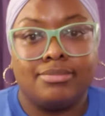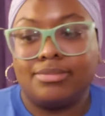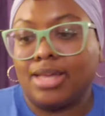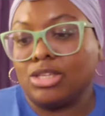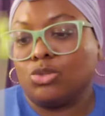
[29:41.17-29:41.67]

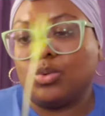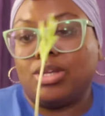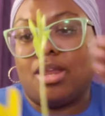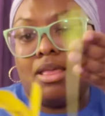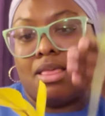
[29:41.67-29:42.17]
that's
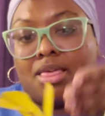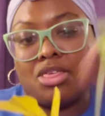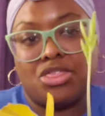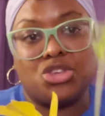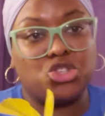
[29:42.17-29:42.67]
when
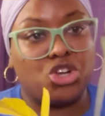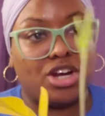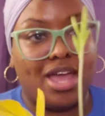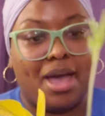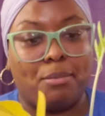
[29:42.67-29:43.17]
this
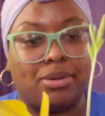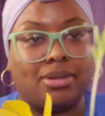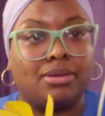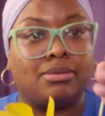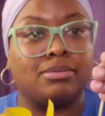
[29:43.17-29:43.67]
started
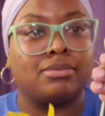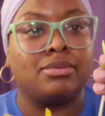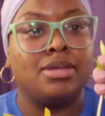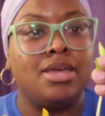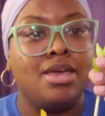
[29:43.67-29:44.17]
happening.
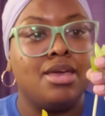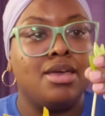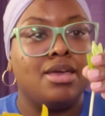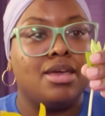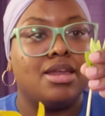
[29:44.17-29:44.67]

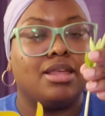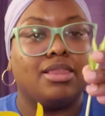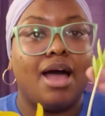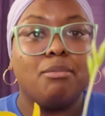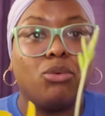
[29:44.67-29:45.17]
And a
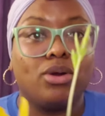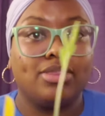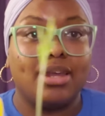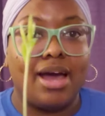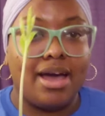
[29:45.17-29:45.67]
lot more
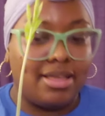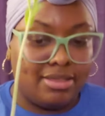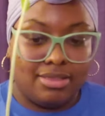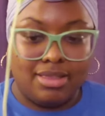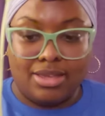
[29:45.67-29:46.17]
that
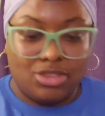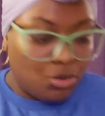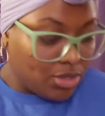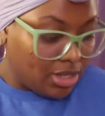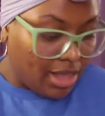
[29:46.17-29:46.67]
there
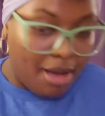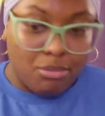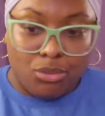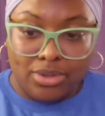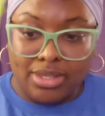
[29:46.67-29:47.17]
was a
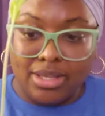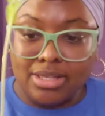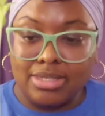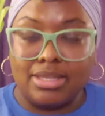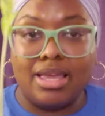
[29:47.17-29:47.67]
lot more than
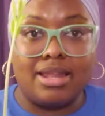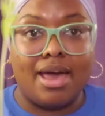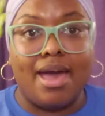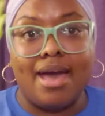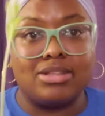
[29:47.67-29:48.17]
this. And
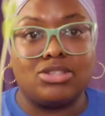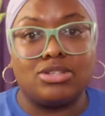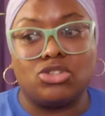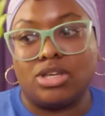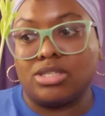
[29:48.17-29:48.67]
I had to
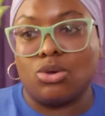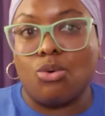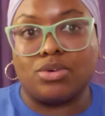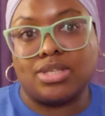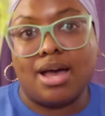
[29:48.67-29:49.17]
just,
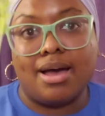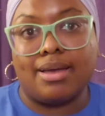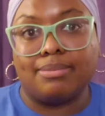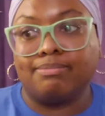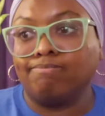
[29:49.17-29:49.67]
over
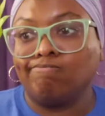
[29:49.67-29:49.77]
time,